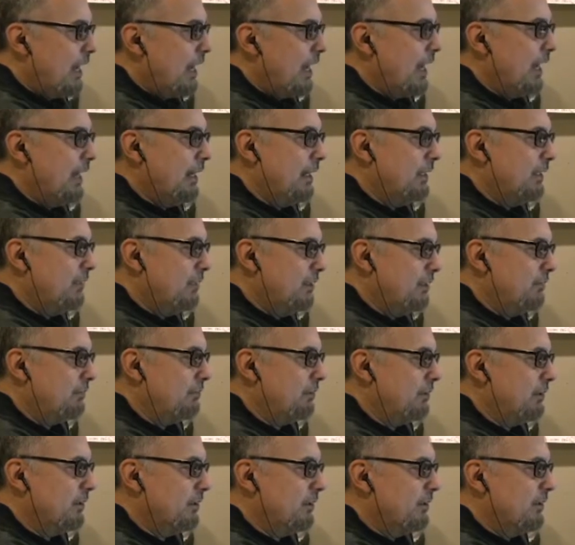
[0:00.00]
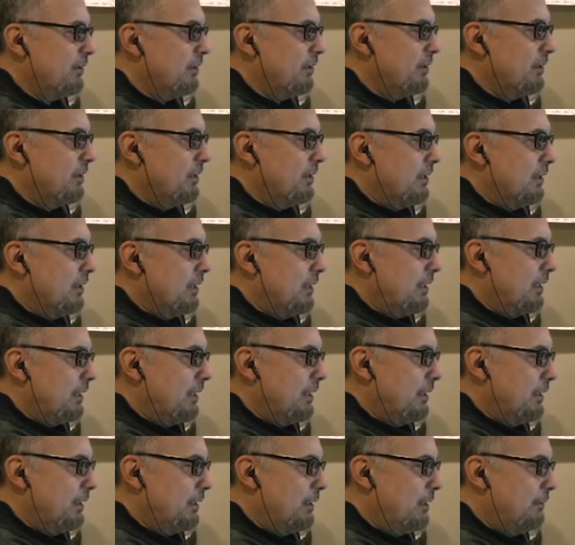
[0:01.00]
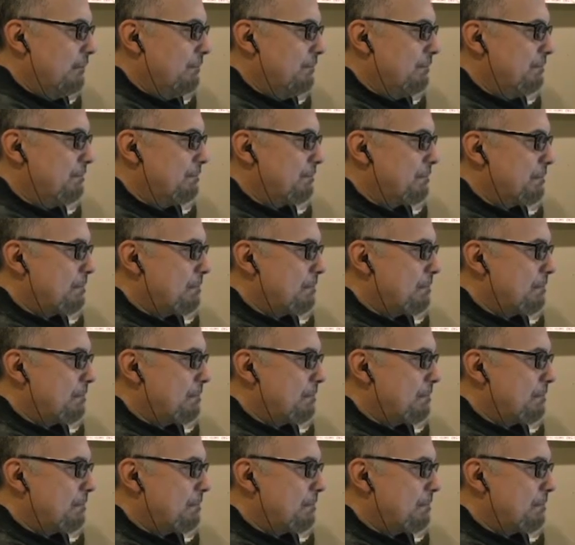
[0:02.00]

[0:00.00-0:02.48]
and a different kind